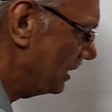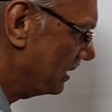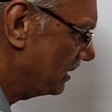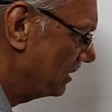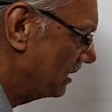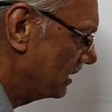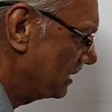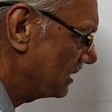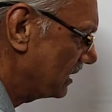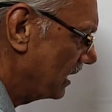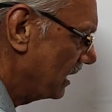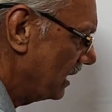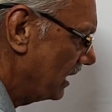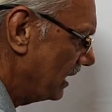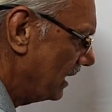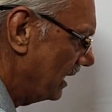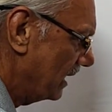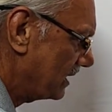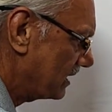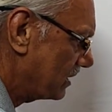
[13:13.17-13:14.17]
take this
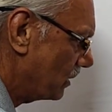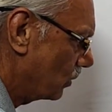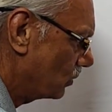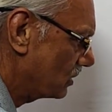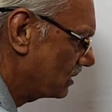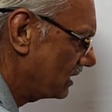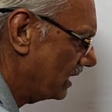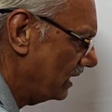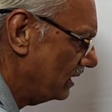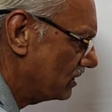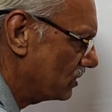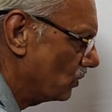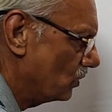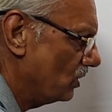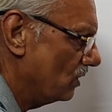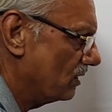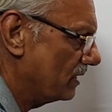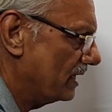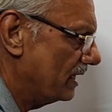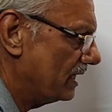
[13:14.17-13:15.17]
x outside,
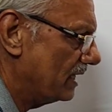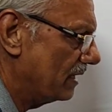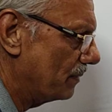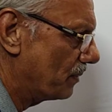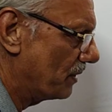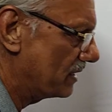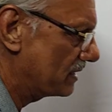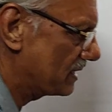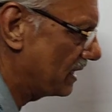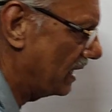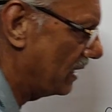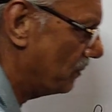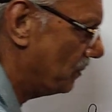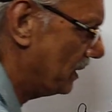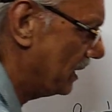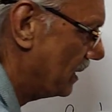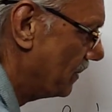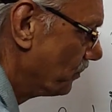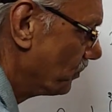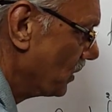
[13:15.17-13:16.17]
so you will get a plus
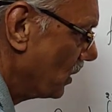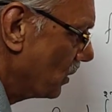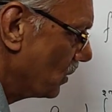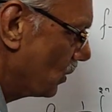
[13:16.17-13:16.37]
ib.